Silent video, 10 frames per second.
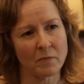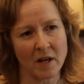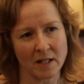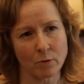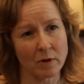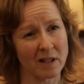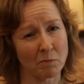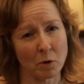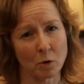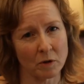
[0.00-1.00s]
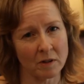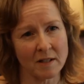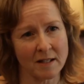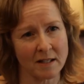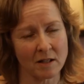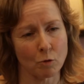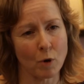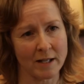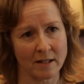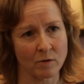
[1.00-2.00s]
That's really important. It's a
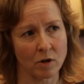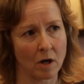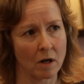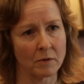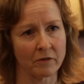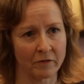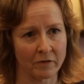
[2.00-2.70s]
waste of time